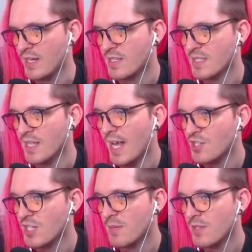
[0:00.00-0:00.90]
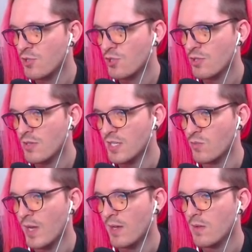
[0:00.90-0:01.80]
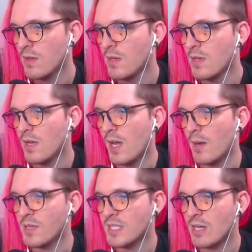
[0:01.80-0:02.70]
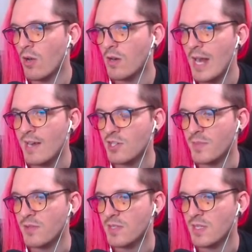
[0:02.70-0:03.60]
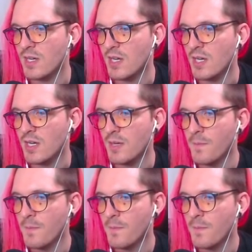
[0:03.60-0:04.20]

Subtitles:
to slash damage as well. Because there are attributes for